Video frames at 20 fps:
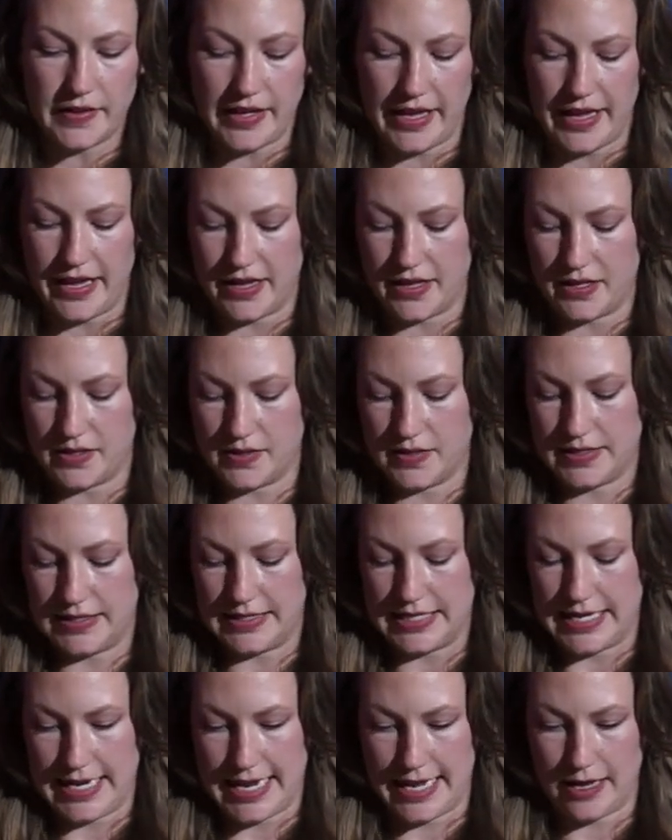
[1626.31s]
And
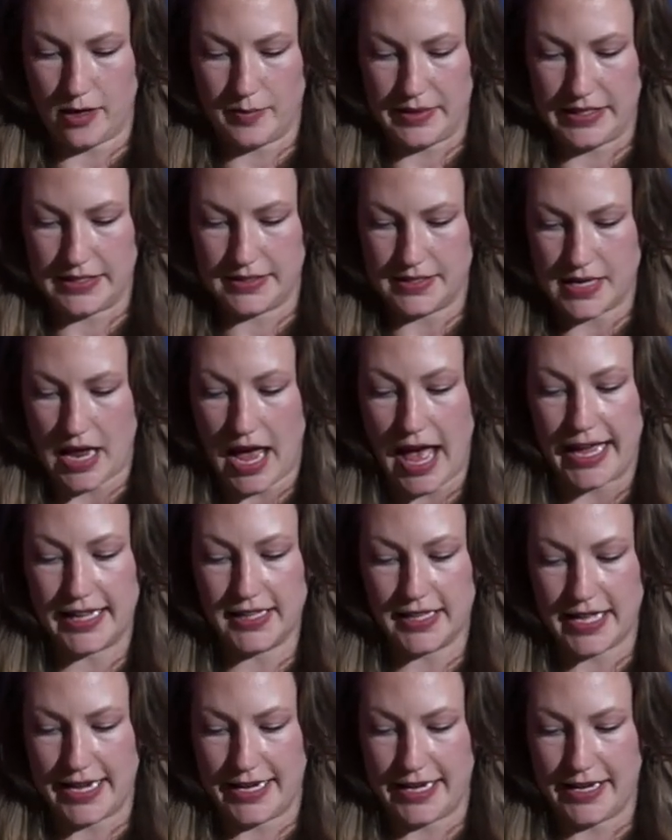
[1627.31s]
today I'll be
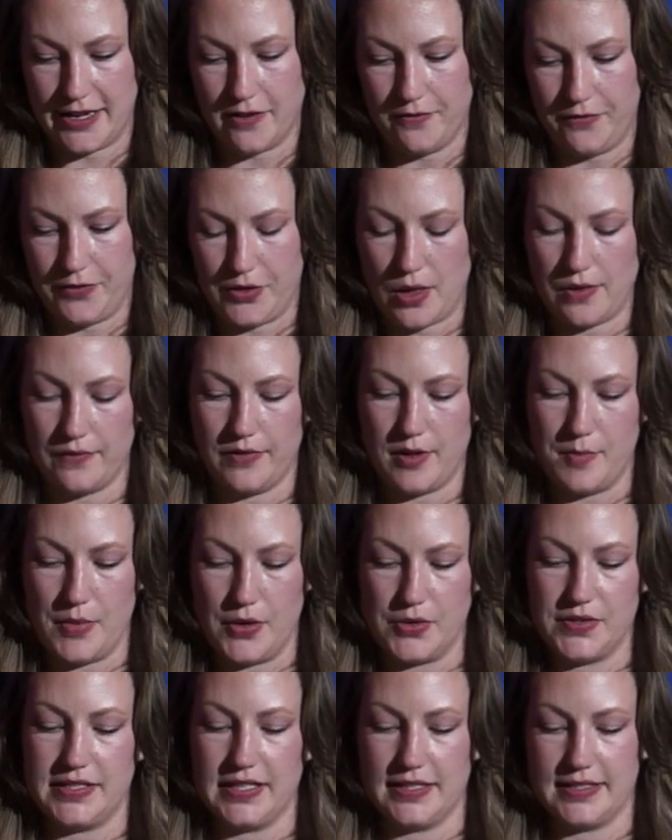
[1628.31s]
highlighting a few of the
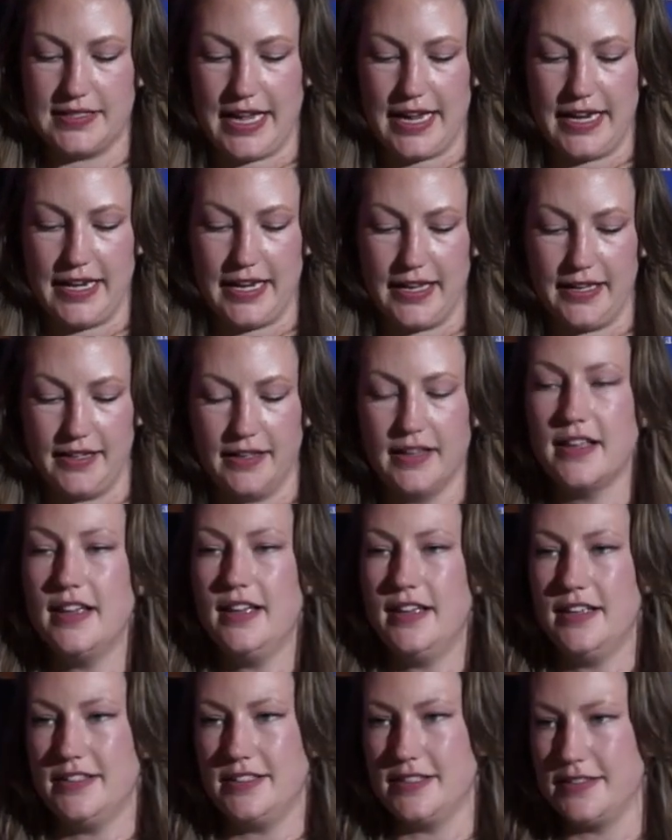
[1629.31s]
most exciting
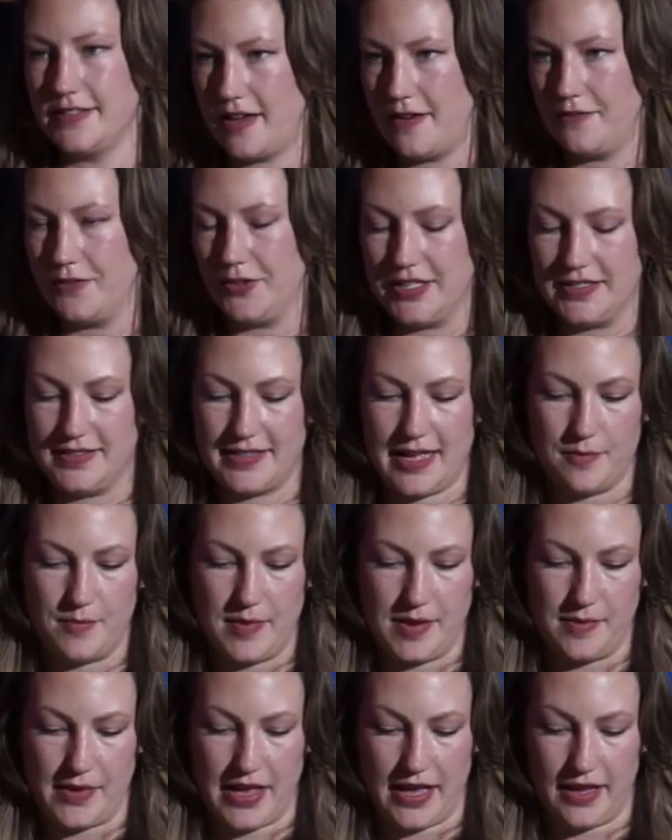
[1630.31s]
discoveries that
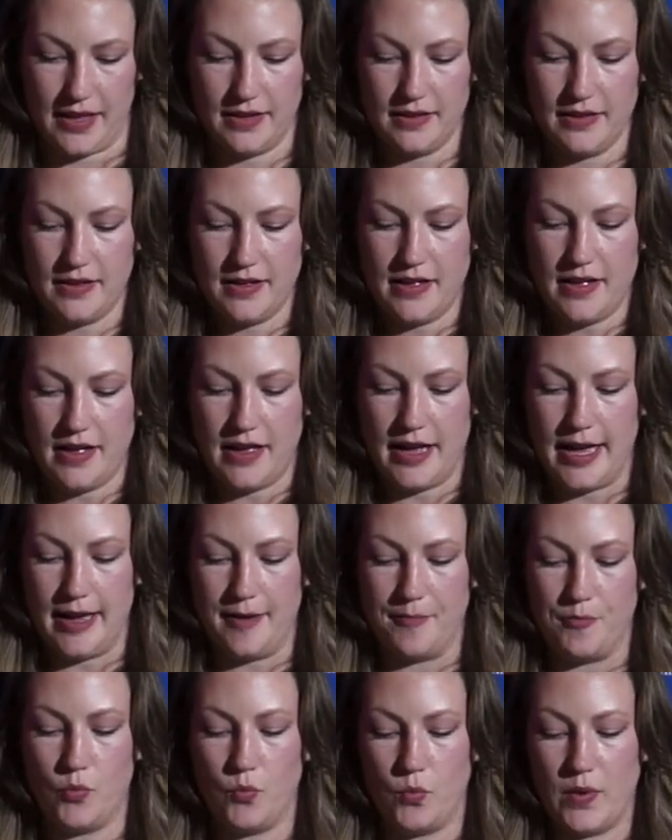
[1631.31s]
we made.
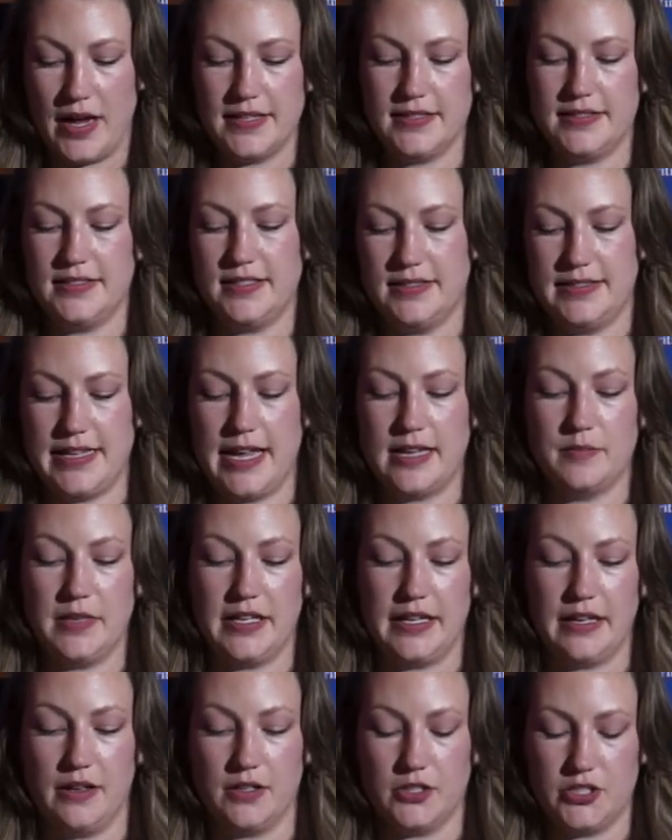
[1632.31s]
West San
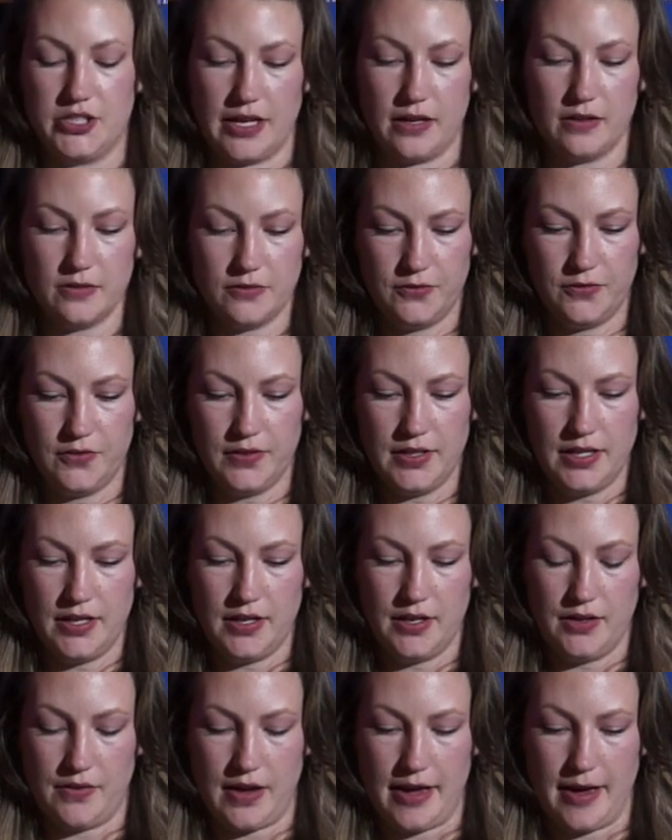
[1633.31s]
Miguel Shelf,
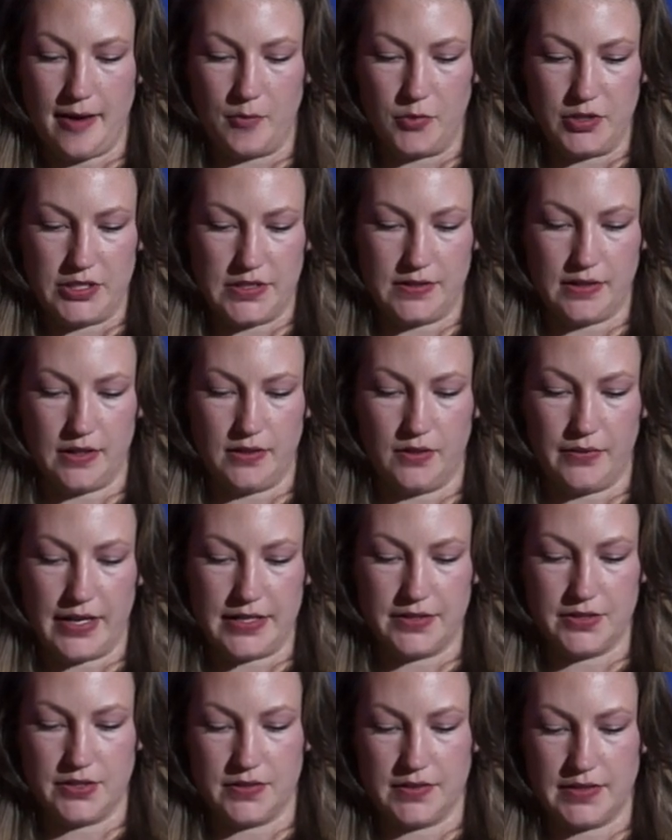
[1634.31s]
which is on the
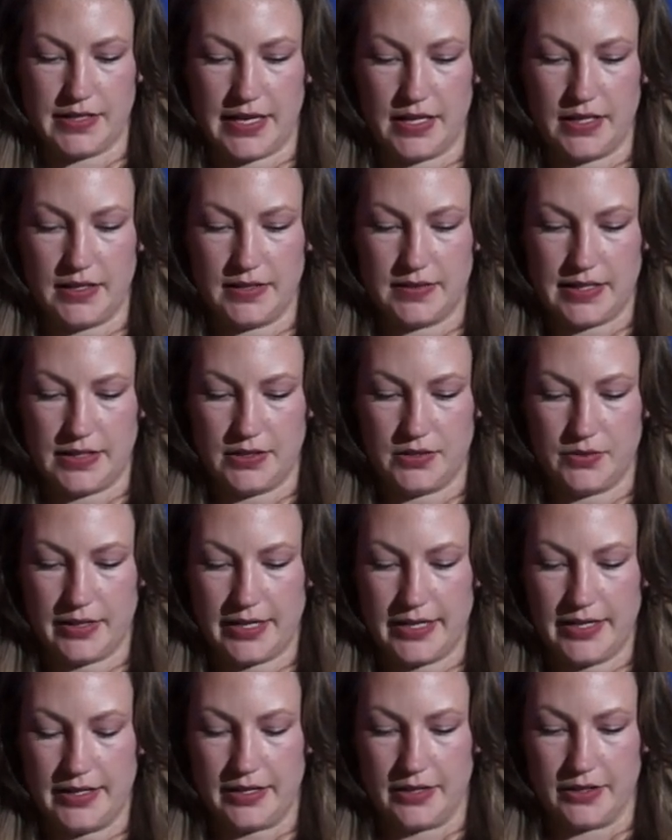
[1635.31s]
western side of the
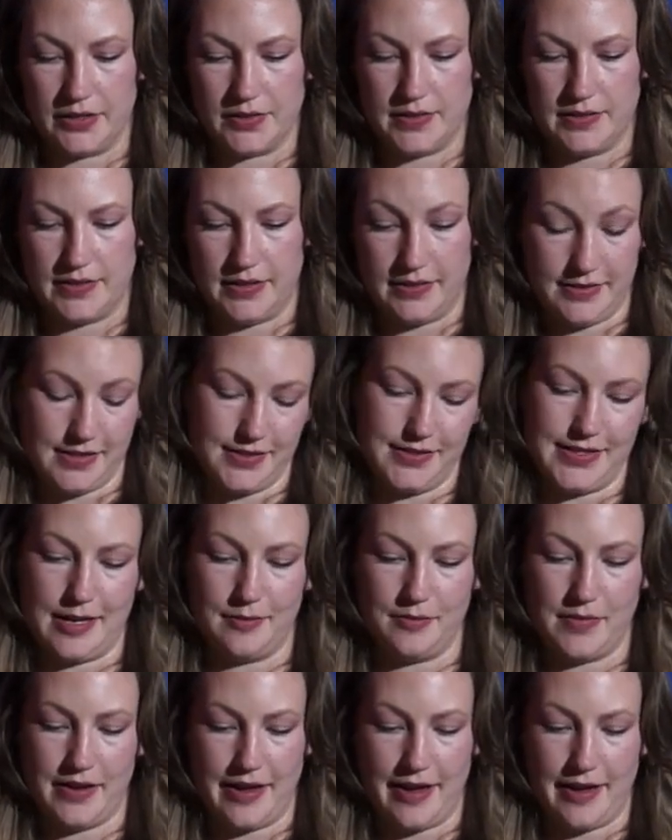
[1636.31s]
sanctuary near the
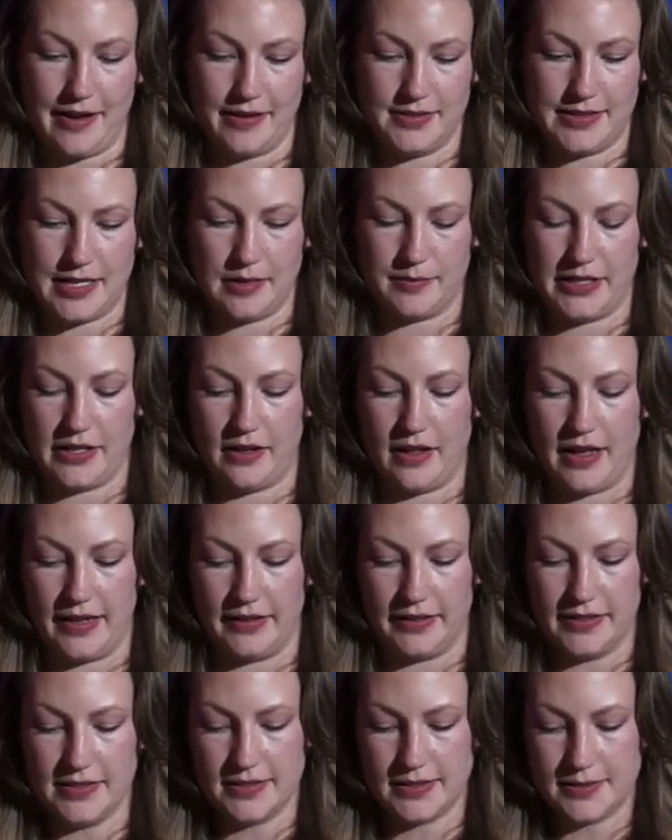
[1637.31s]
San Miguel
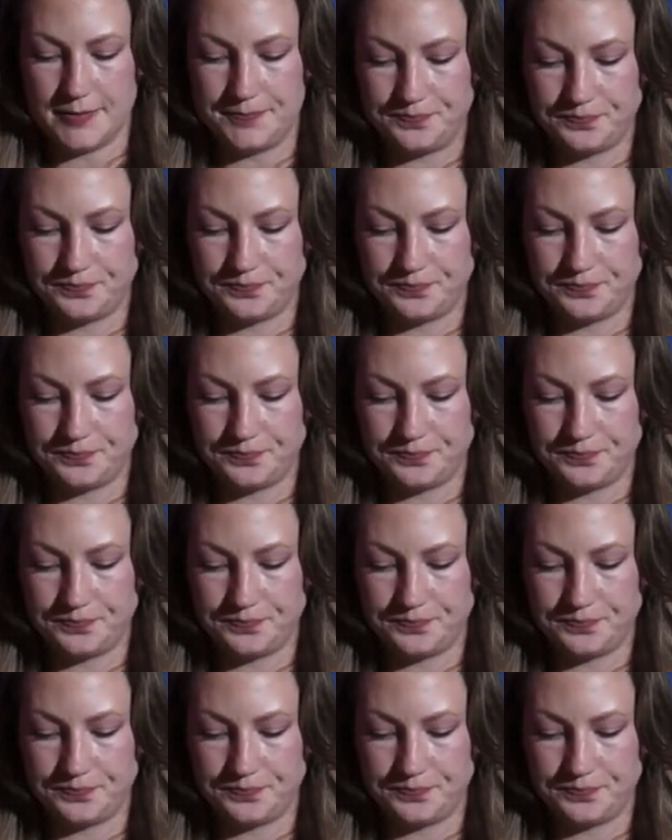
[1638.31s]
Island.